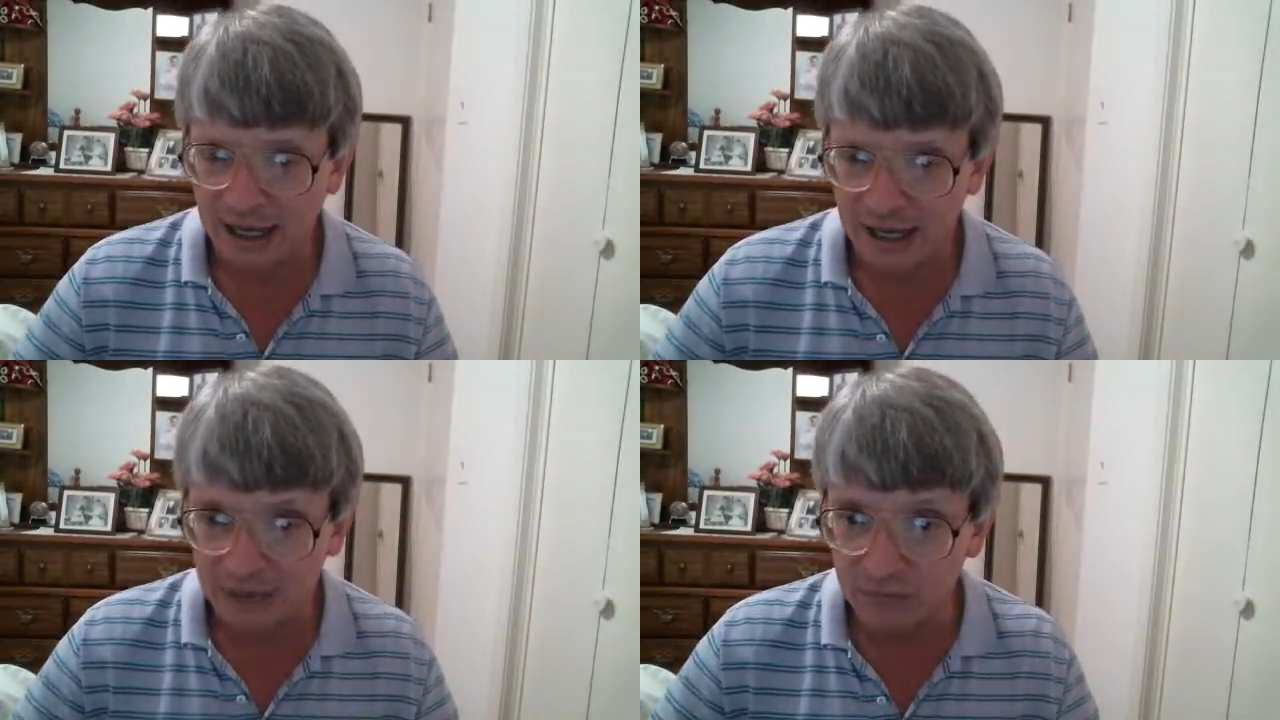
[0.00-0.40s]

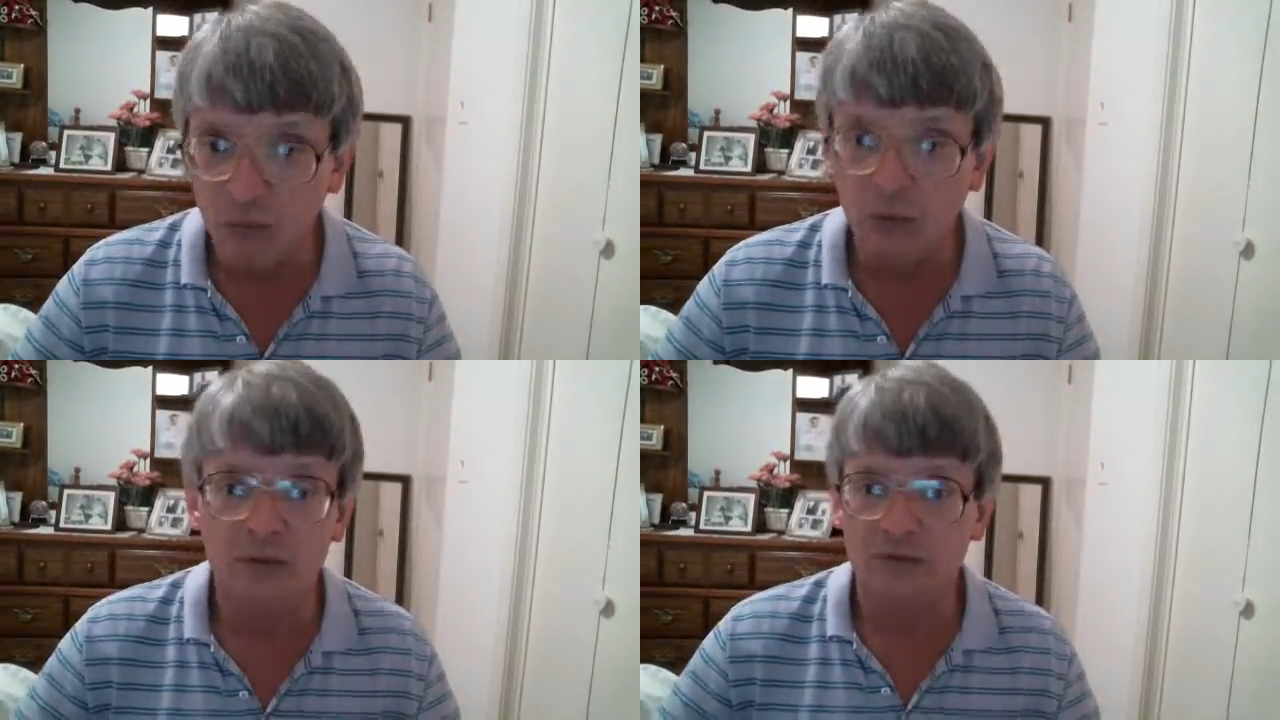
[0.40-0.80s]
in
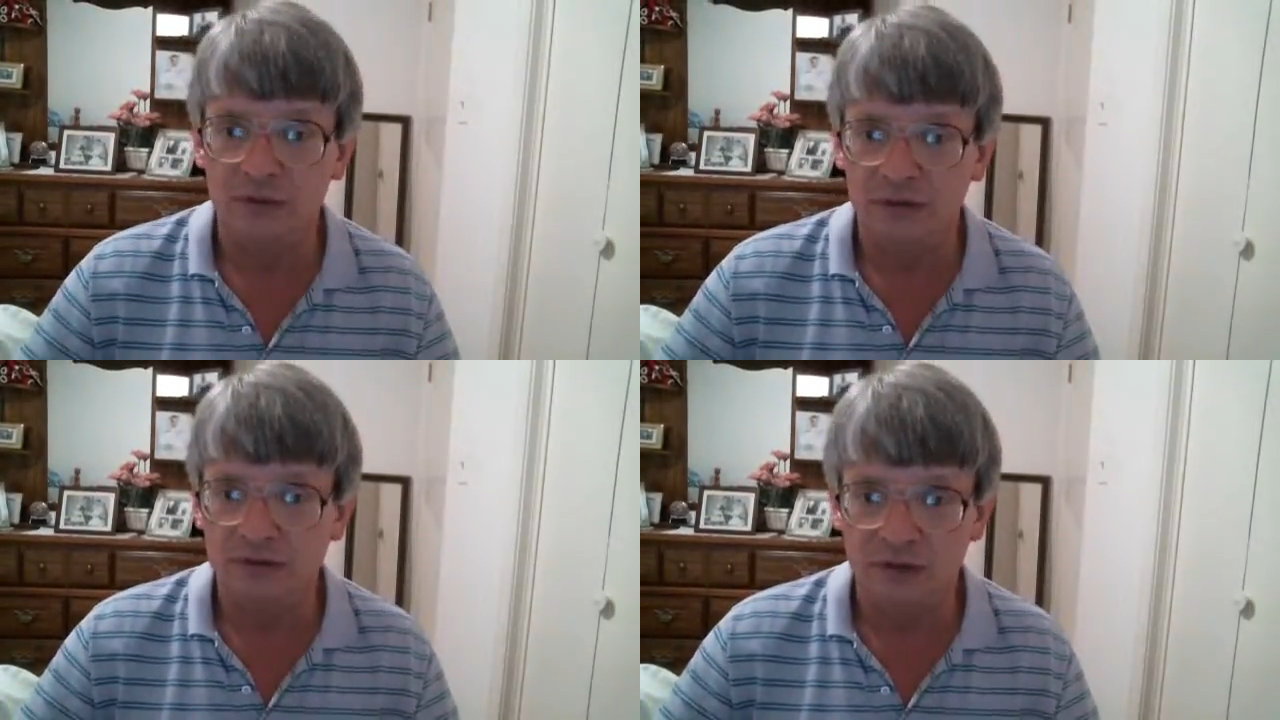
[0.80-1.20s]

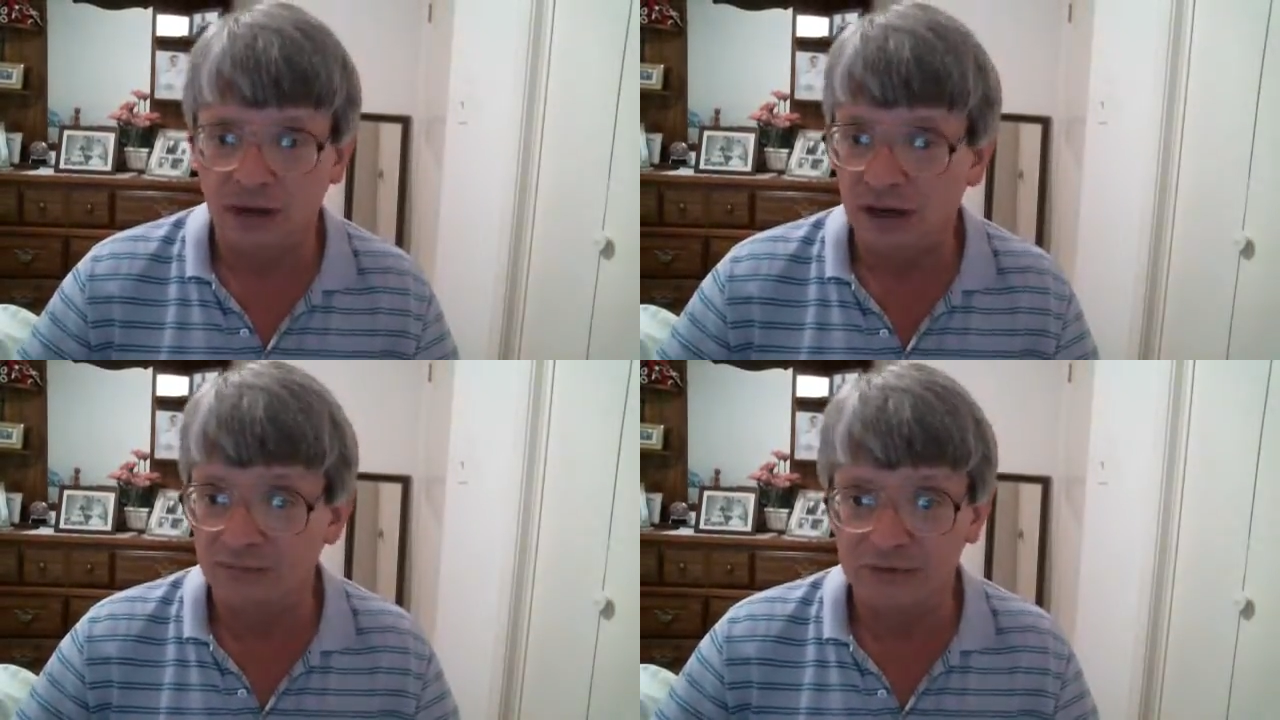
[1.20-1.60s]
royalties
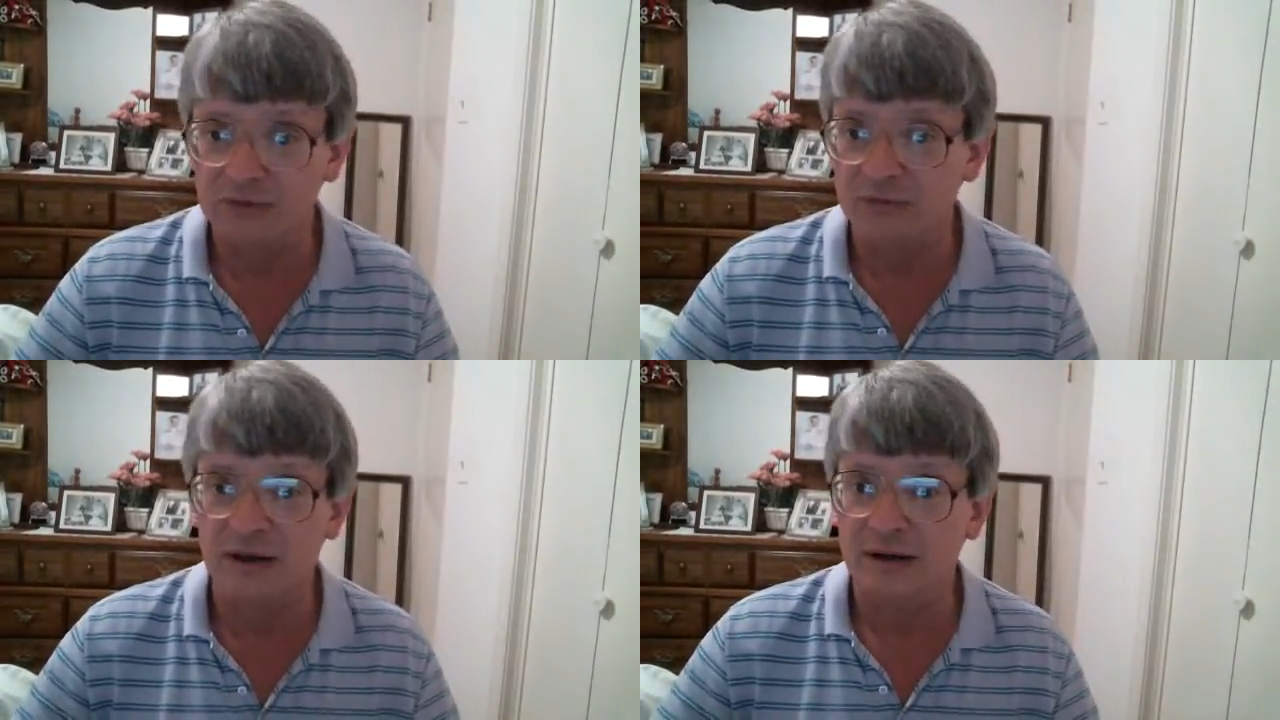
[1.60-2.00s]
off
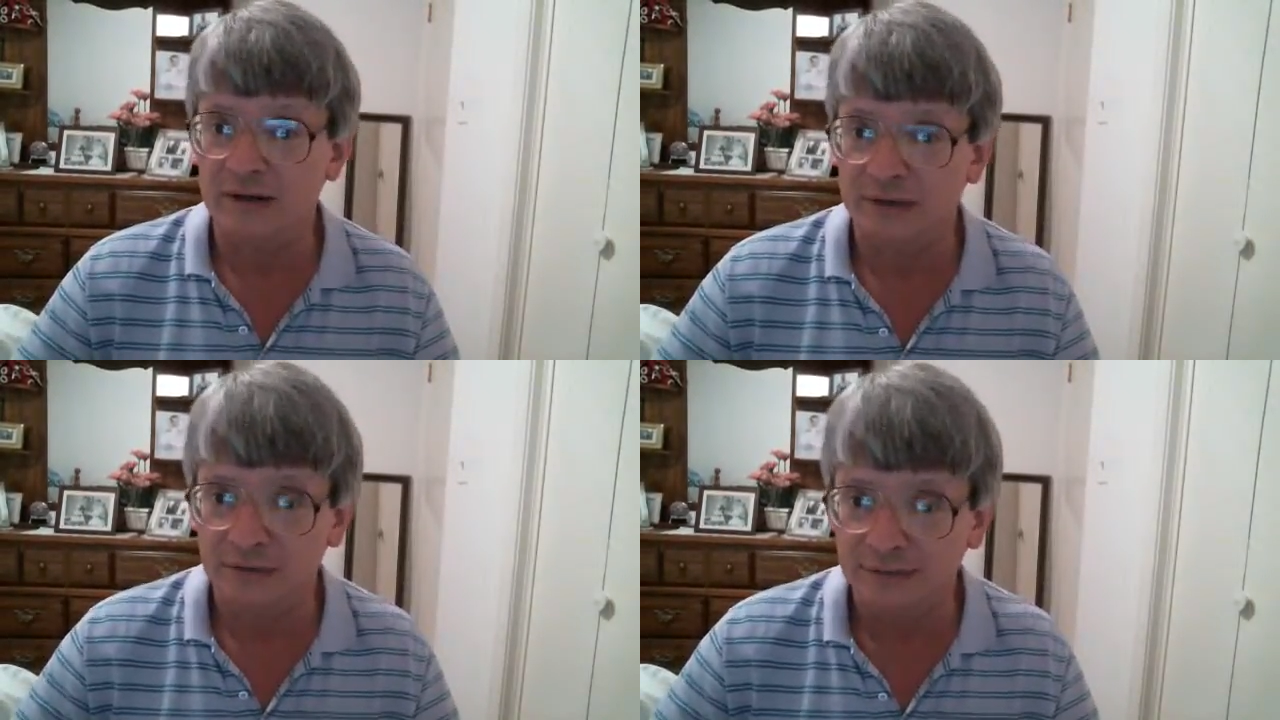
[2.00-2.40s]
this
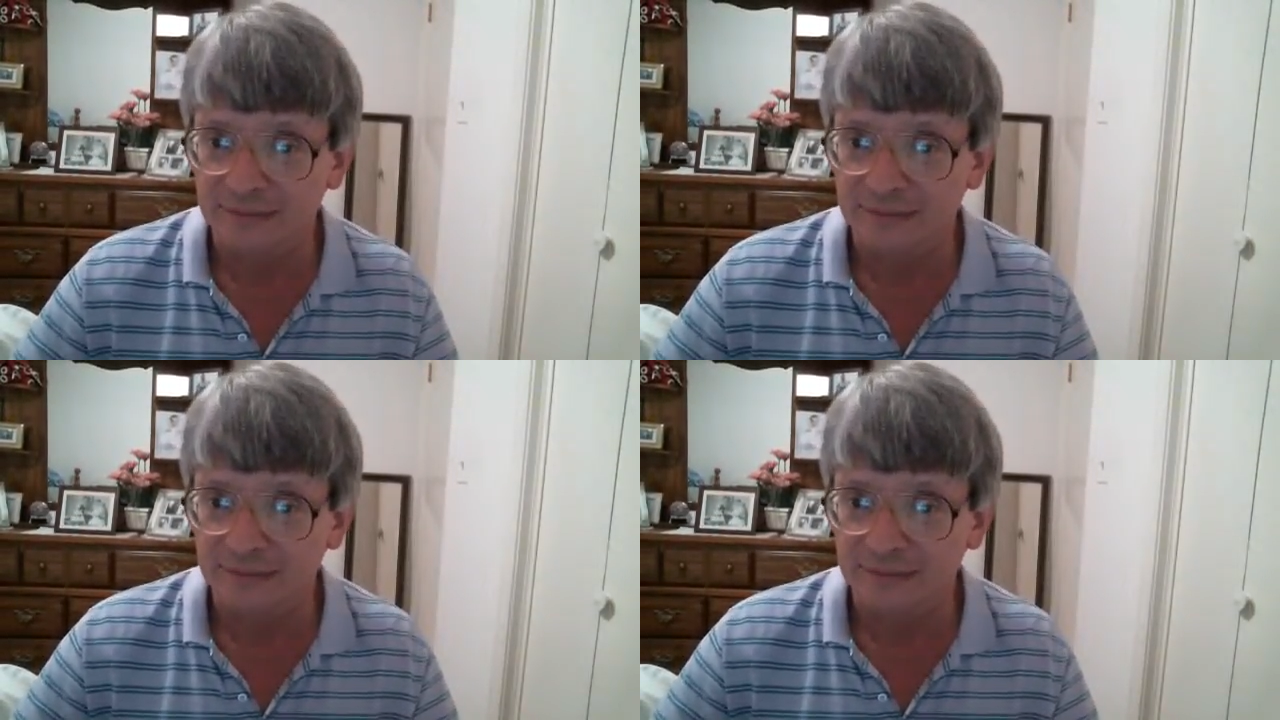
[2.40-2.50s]
record.